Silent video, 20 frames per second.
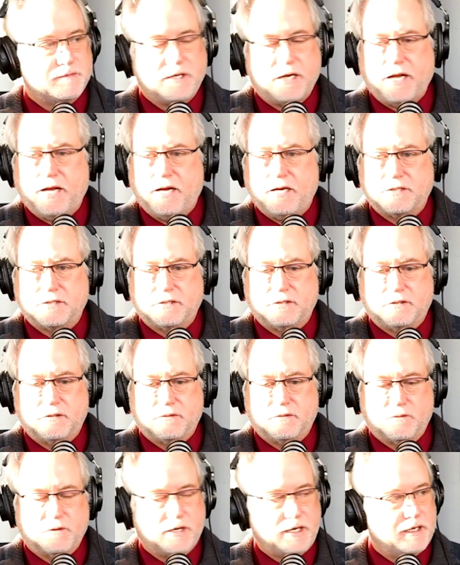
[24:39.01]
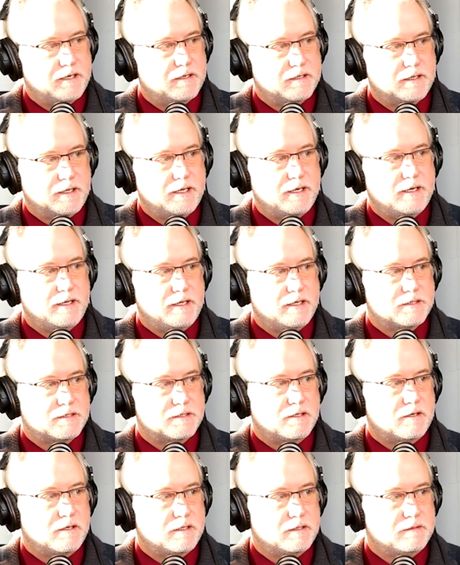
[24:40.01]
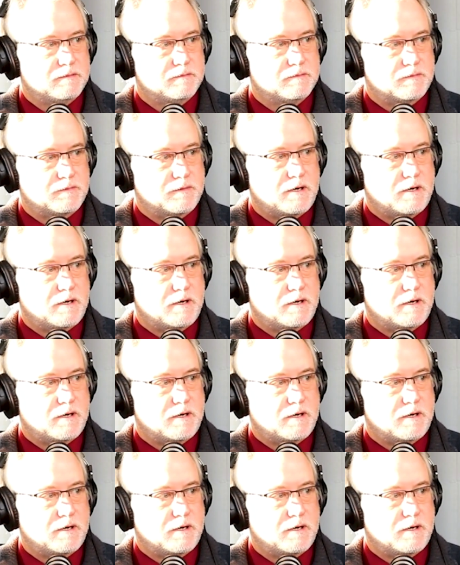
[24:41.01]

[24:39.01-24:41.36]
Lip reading: asked and are working on getting that started.